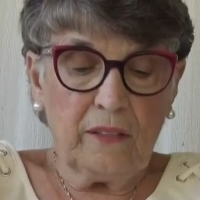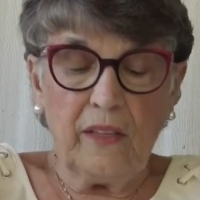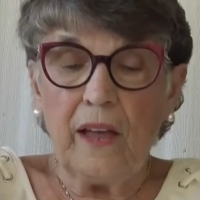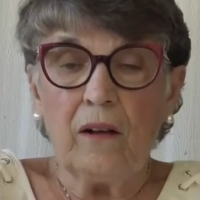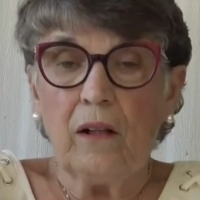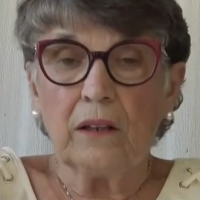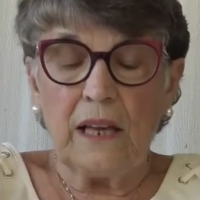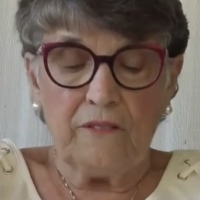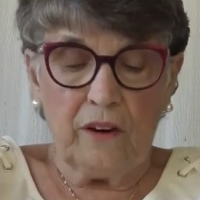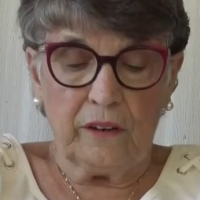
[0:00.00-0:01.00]
They all
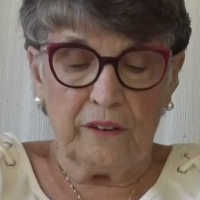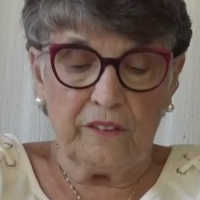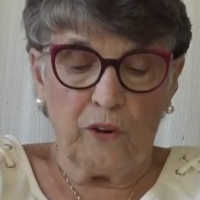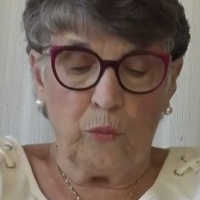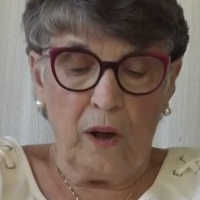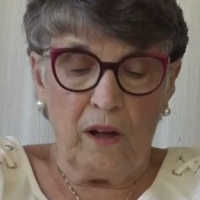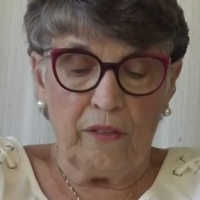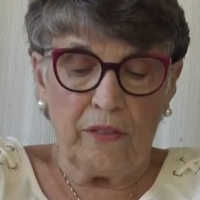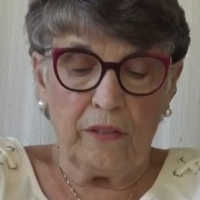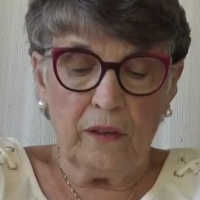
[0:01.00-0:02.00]
gave out of their
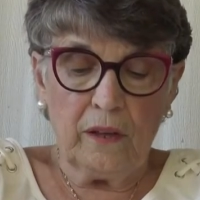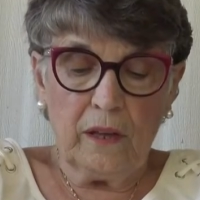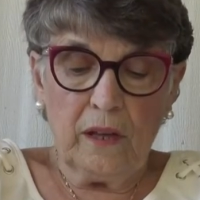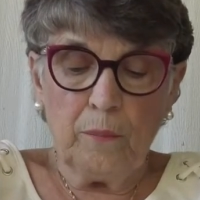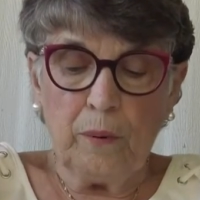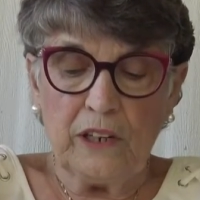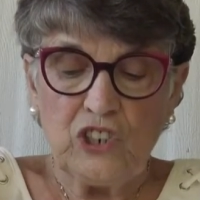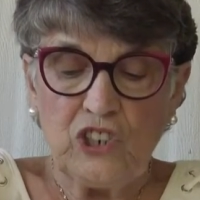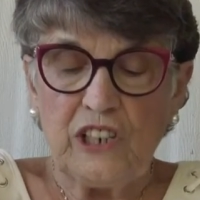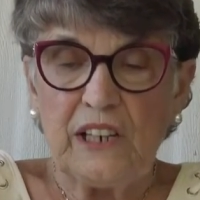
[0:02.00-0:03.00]
wealth, but
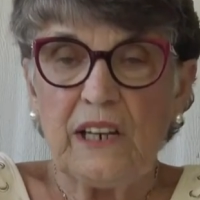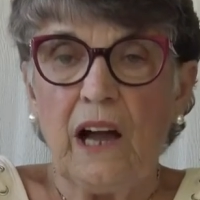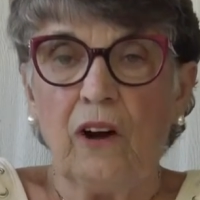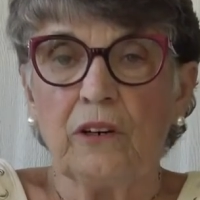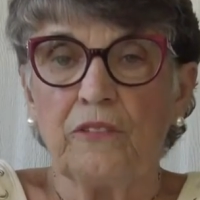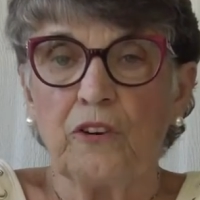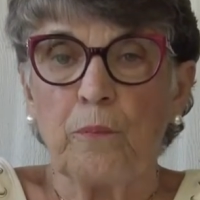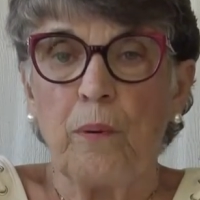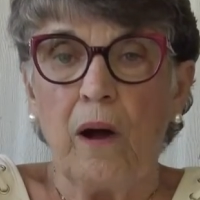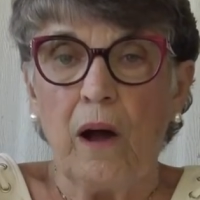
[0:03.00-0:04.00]
she, out of
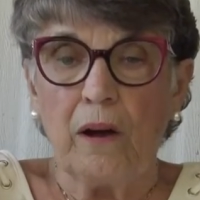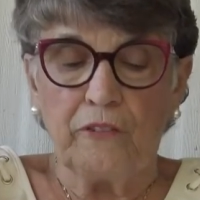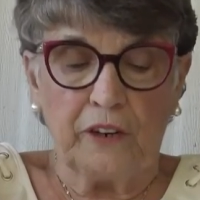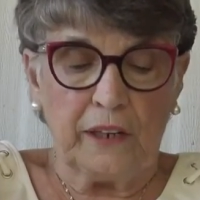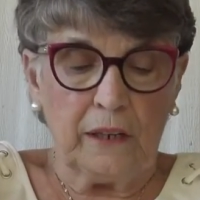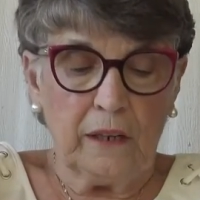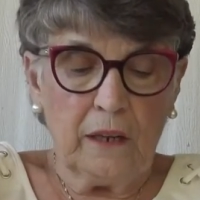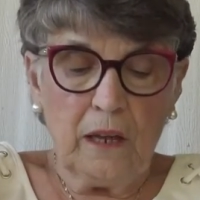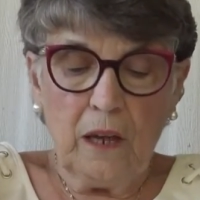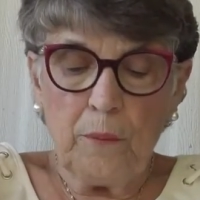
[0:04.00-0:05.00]
her poverty,
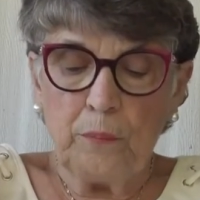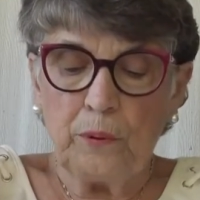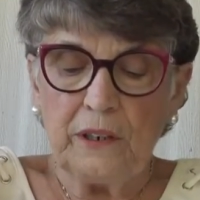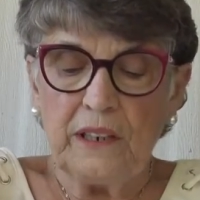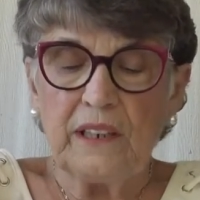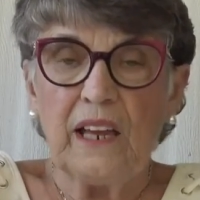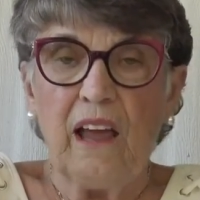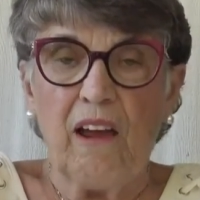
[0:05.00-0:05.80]
put in